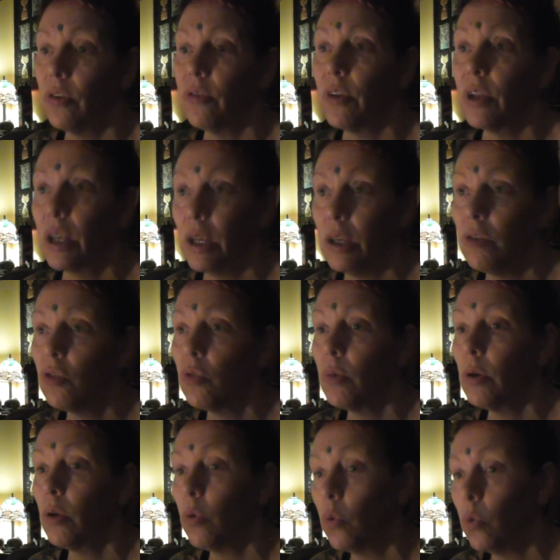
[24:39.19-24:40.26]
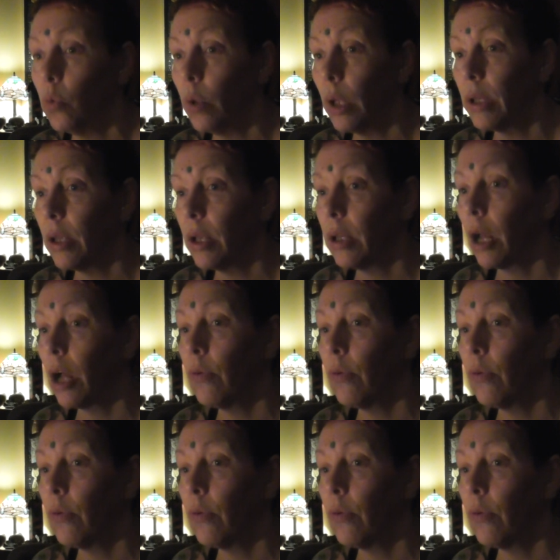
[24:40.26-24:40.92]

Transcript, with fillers: is the key to it all and that